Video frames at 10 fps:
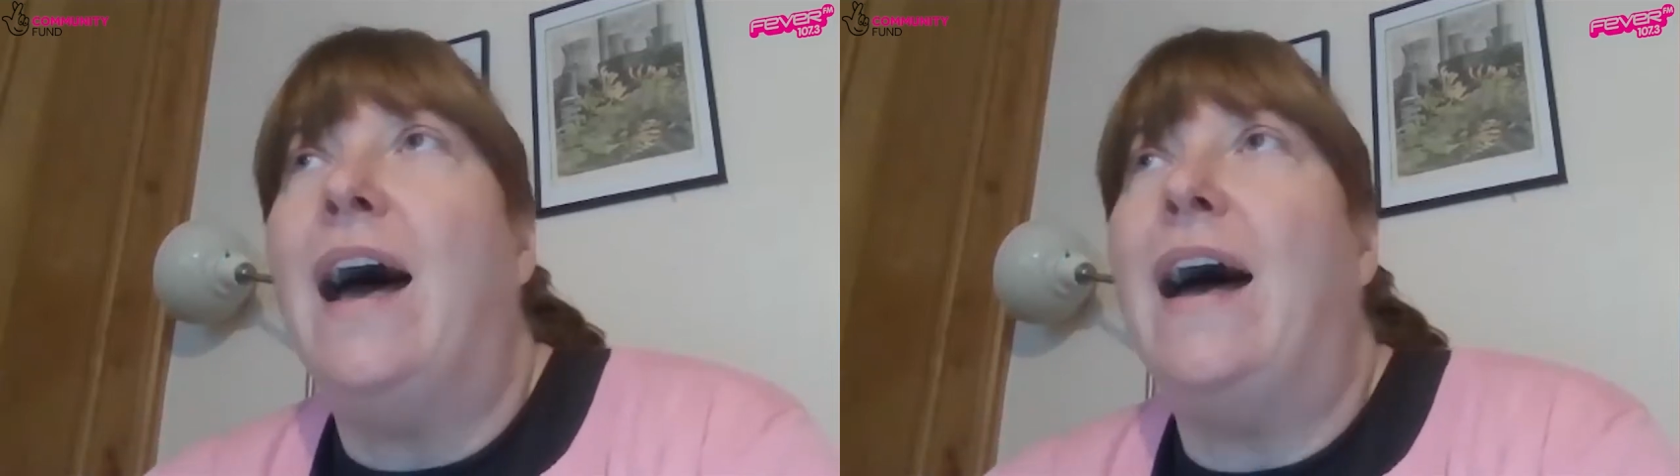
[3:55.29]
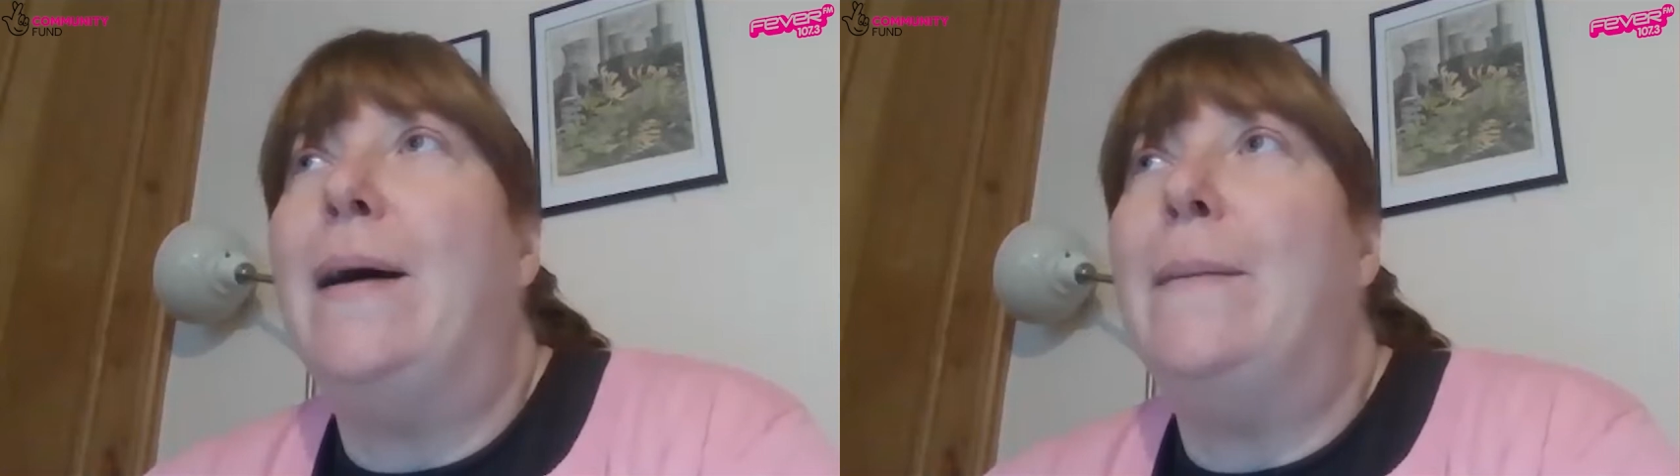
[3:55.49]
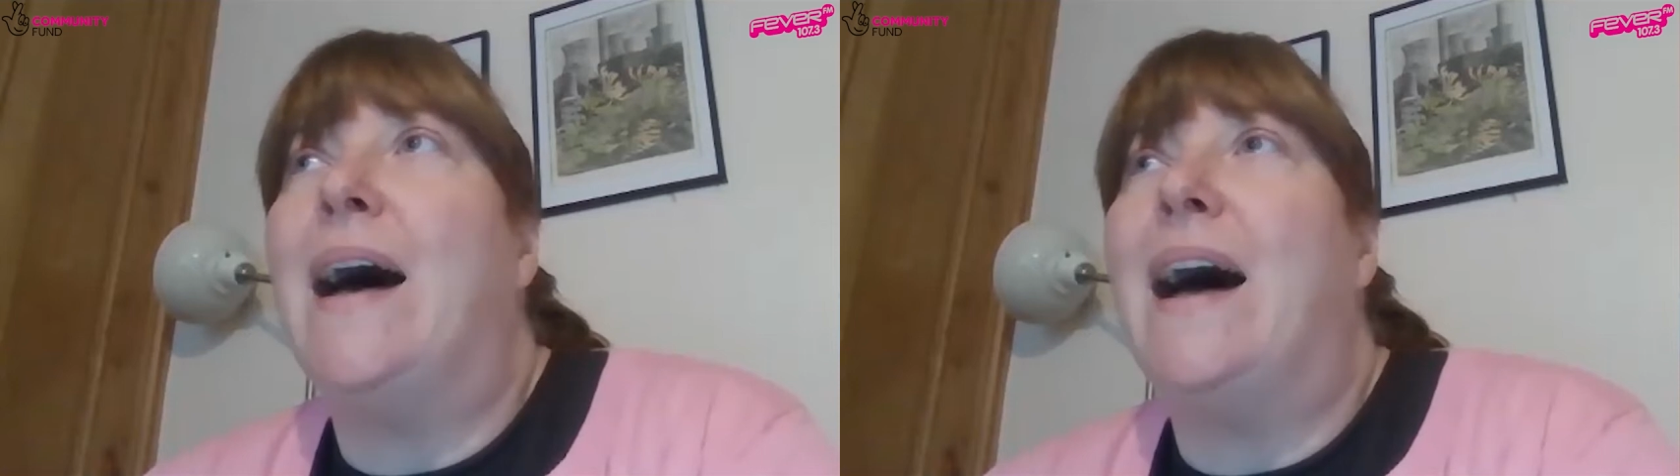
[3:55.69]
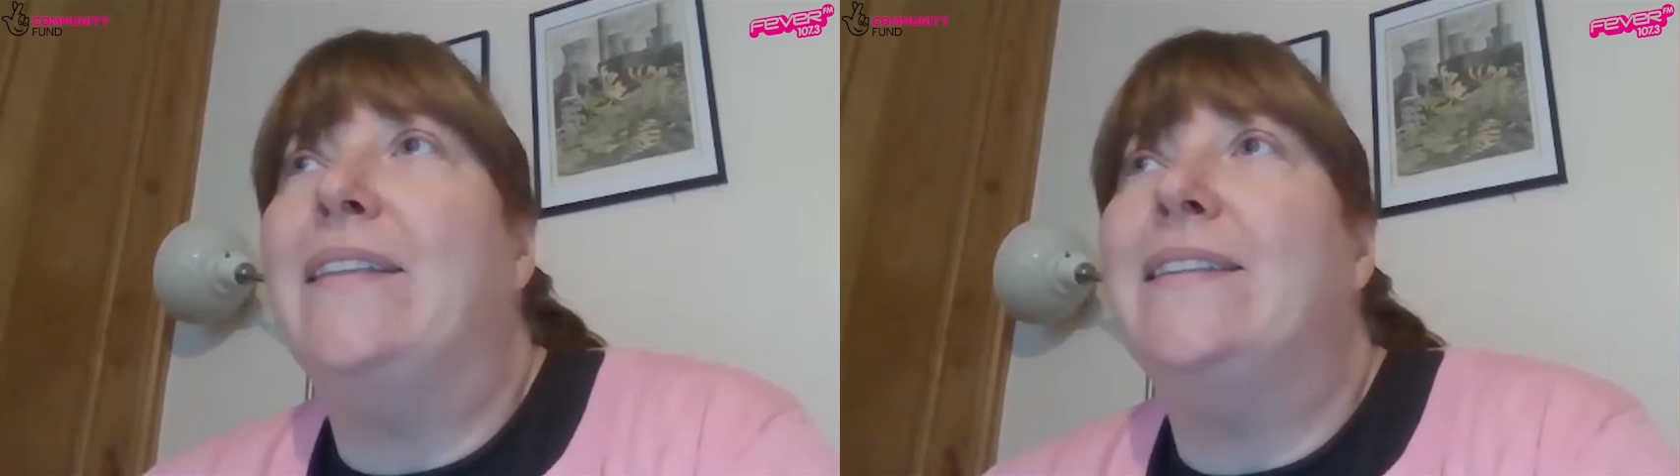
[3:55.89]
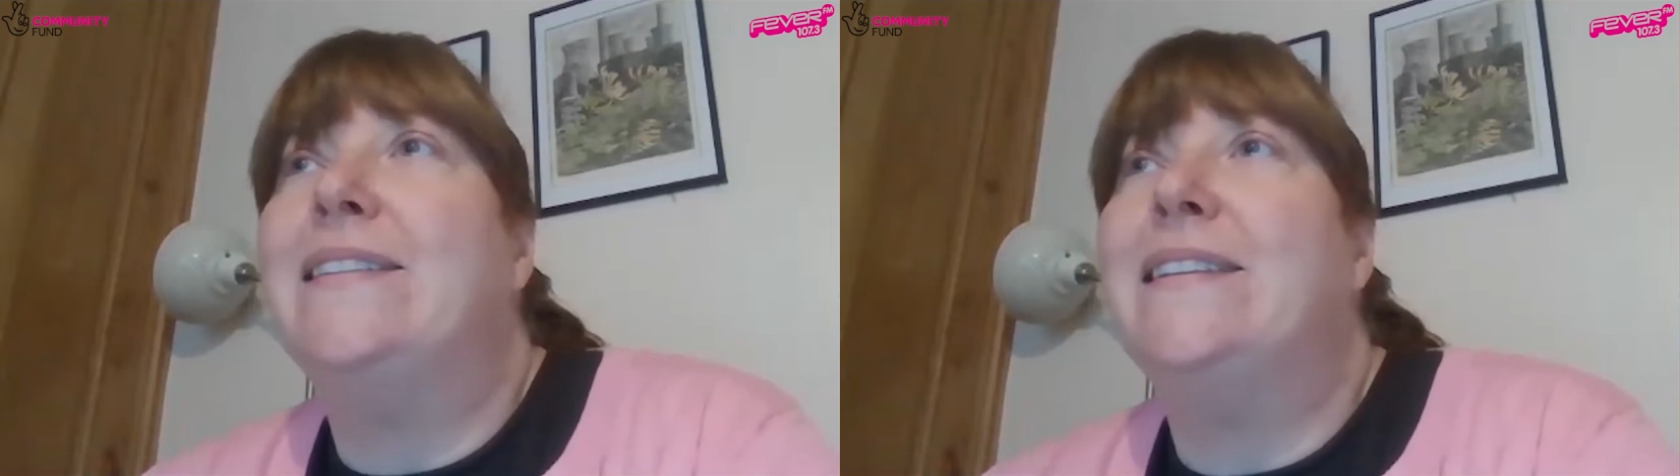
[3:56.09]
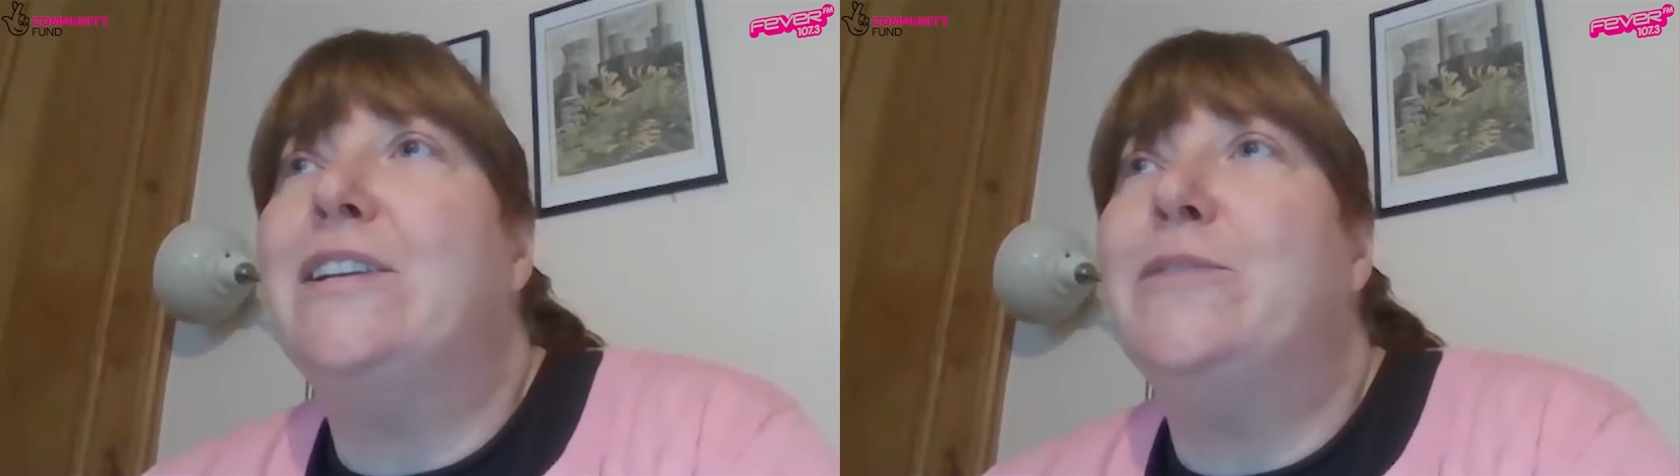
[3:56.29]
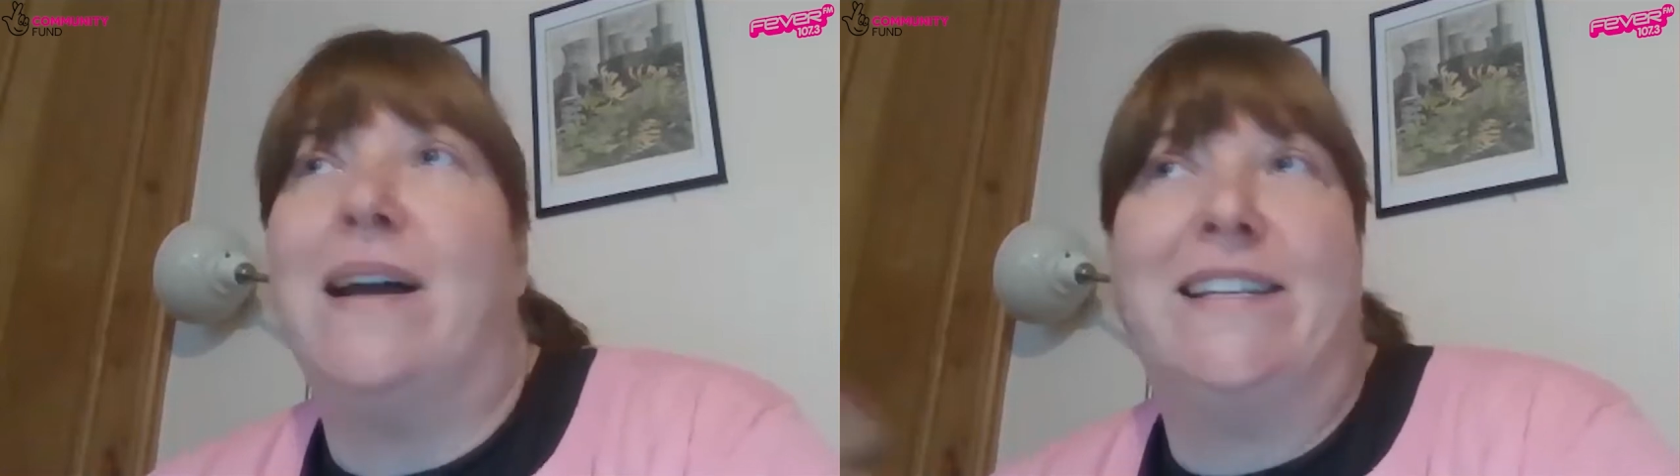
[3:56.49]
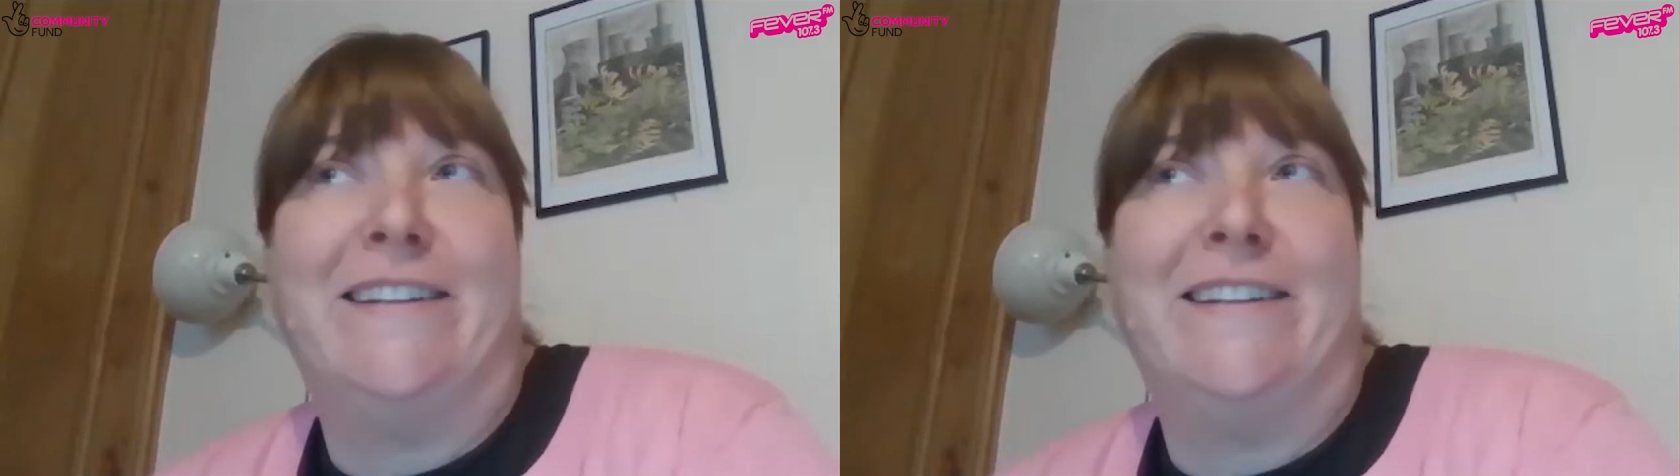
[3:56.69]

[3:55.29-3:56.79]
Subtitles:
and you might